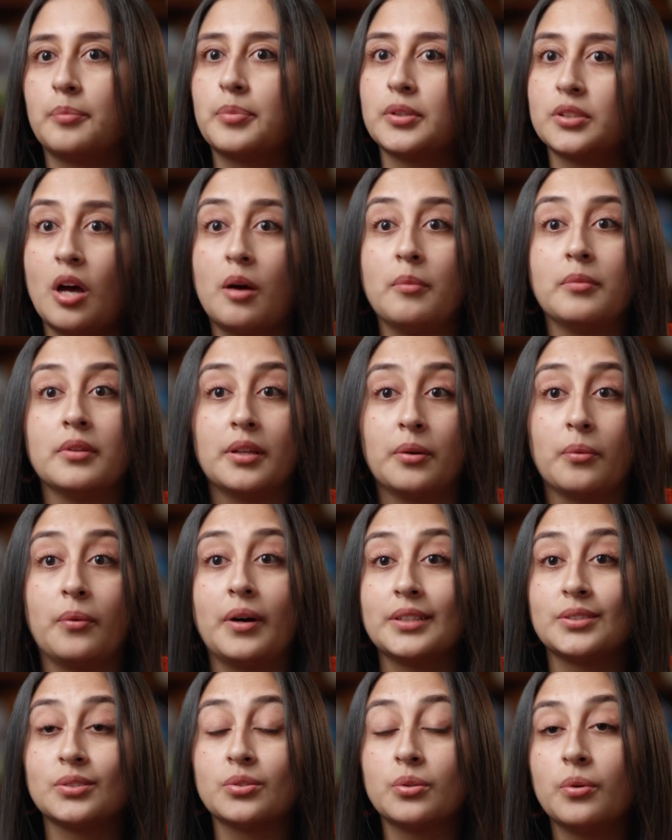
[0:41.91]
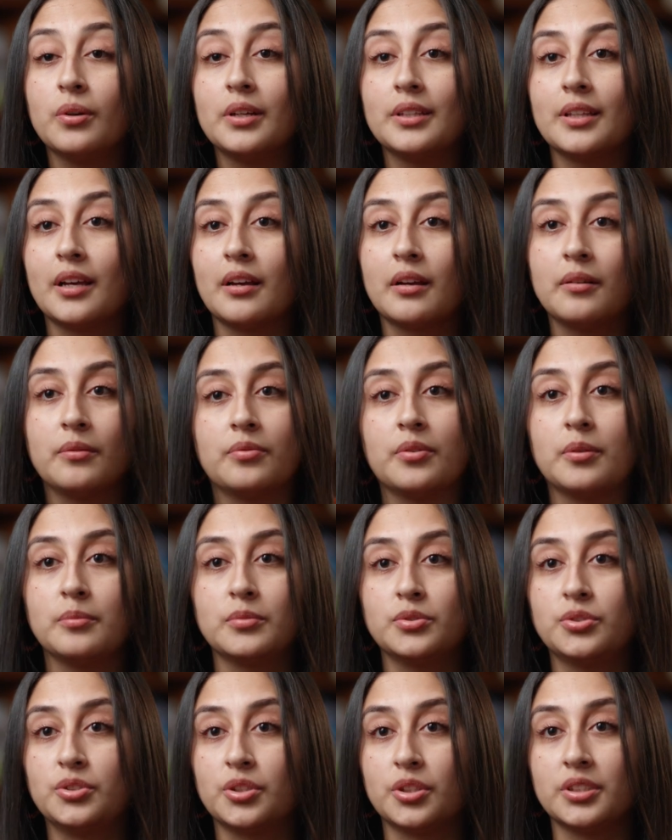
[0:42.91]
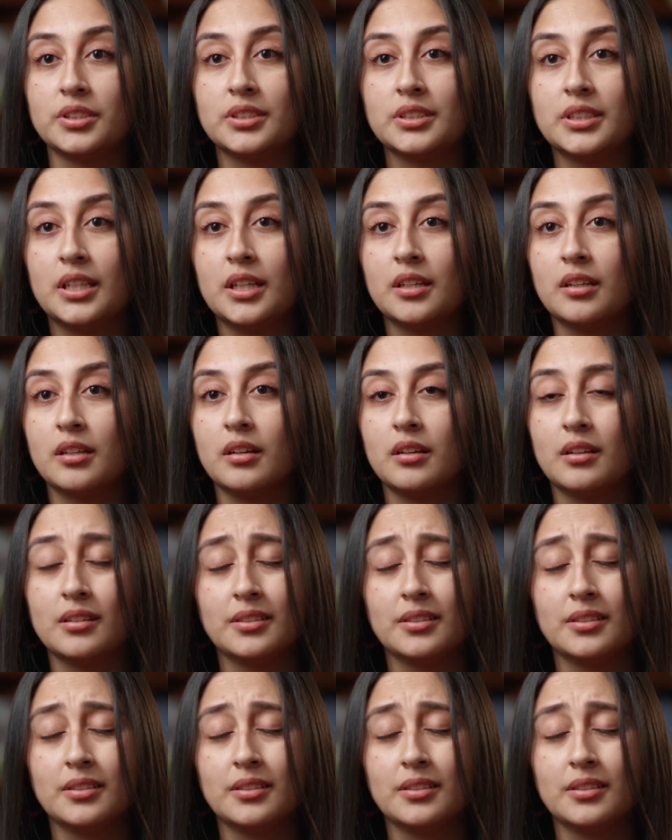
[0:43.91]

a predominantly white school, and I come from New Jersey,